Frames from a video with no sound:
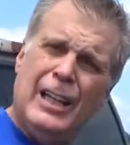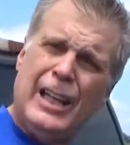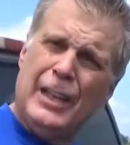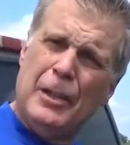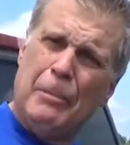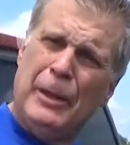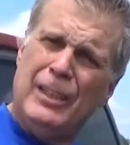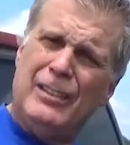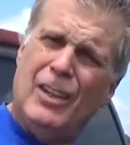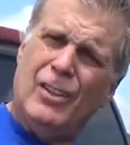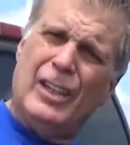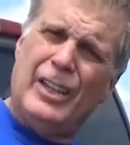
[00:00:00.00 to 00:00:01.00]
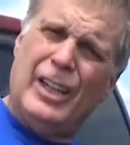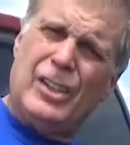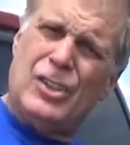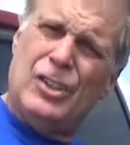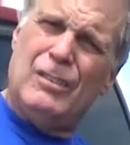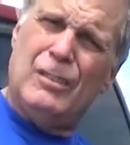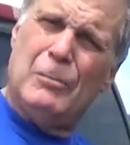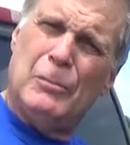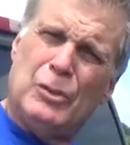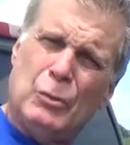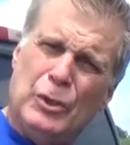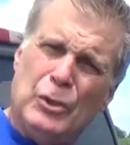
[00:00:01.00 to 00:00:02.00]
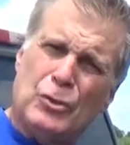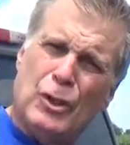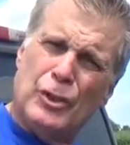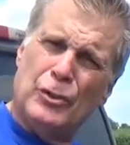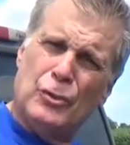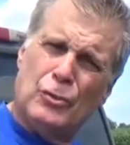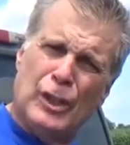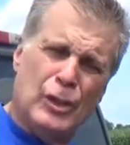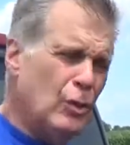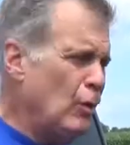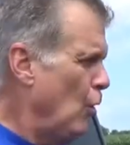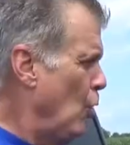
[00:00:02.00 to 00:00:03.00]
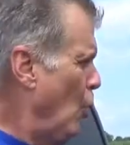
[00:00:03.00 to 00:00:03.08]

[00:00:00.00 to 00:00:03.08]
and the pigtail connection between the truck and the trailer,